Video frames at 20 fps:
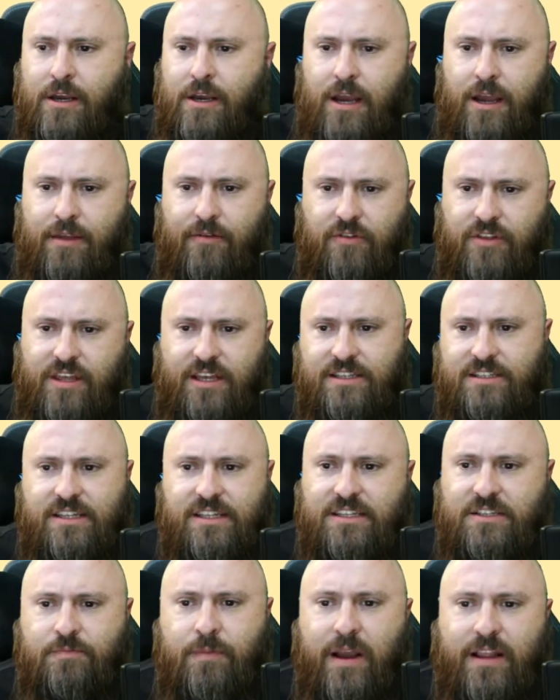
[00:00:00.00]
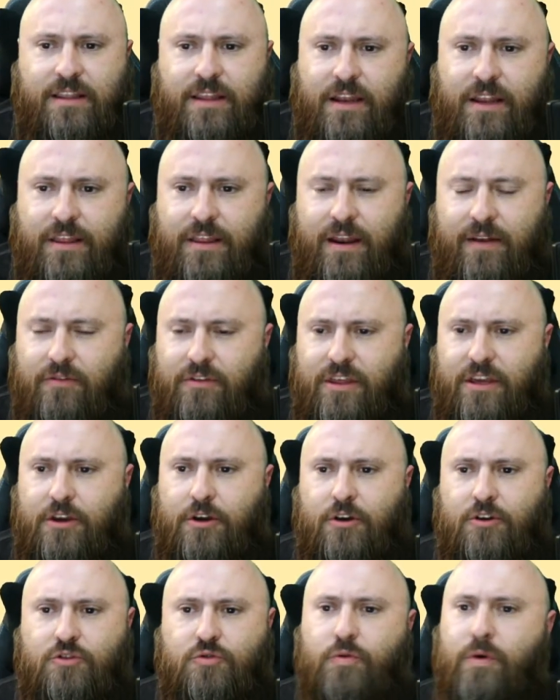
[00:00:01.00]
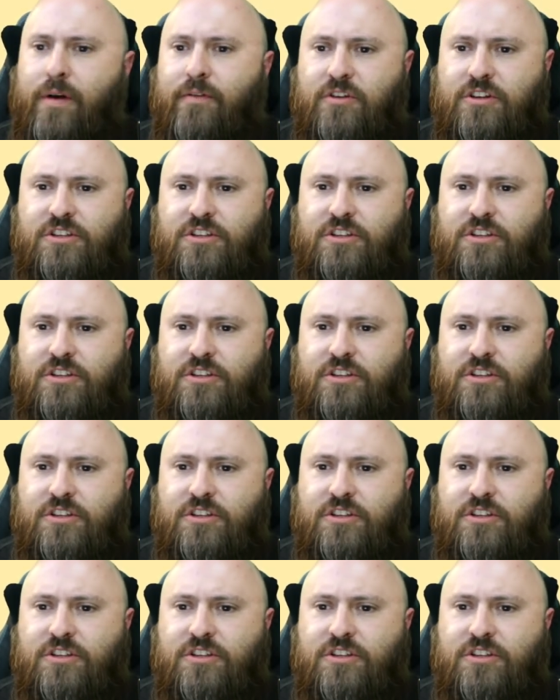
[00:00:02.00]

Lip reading: and everything's inspected, and then everything goes wherever